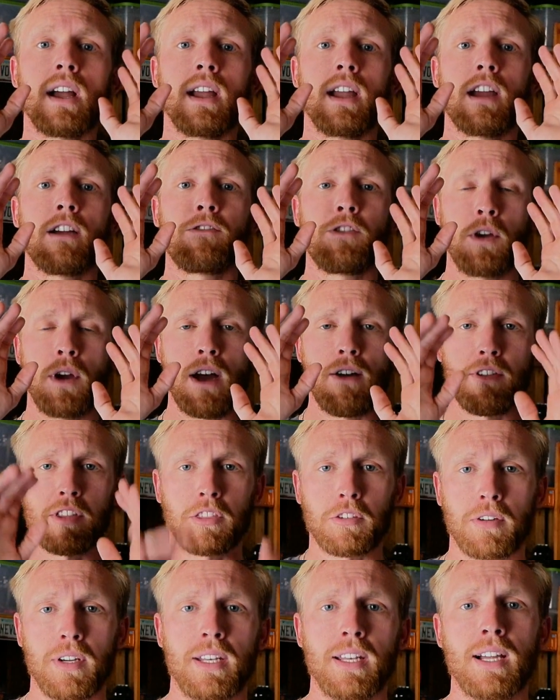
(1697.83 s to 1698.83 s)
If you have a
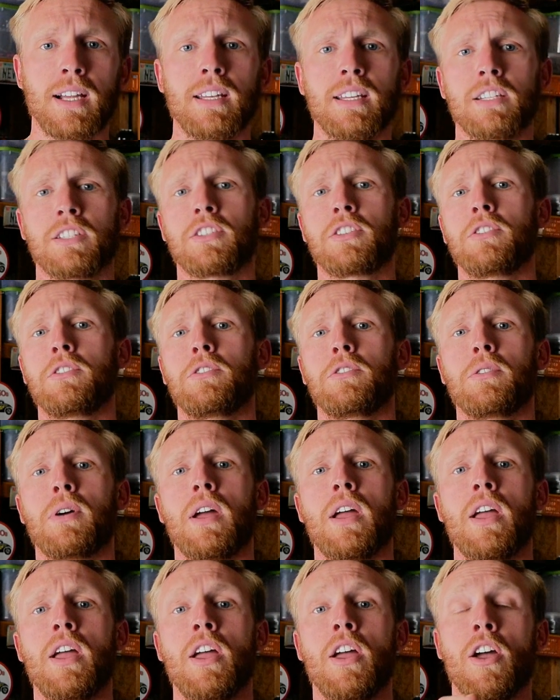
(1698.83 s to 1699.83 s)
392
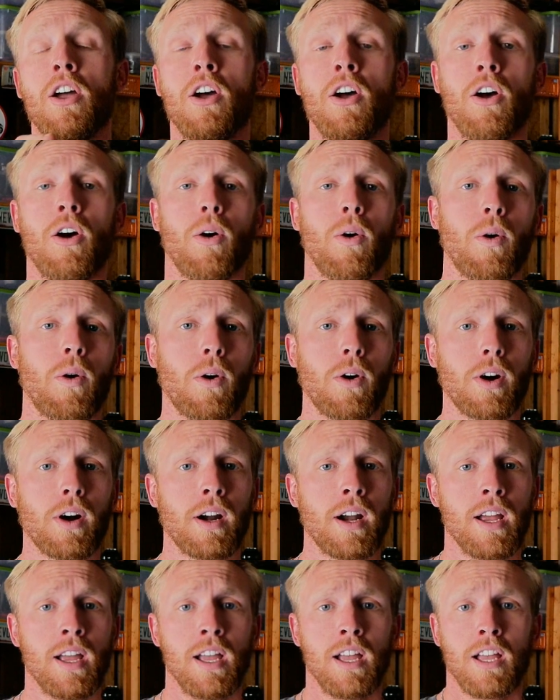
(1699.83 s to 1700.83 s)

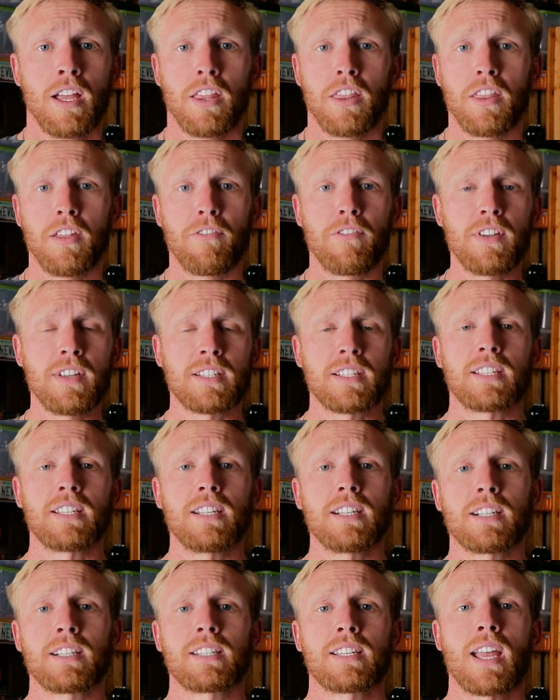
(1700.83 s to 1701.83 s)
or the
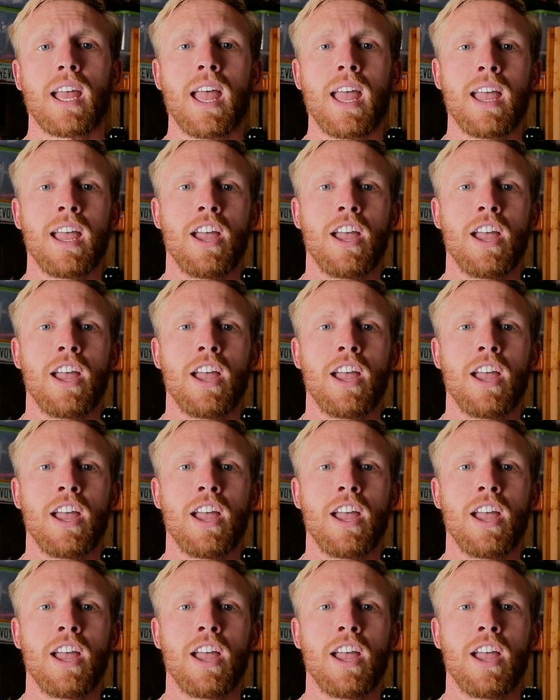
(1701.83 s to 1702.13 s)
V6,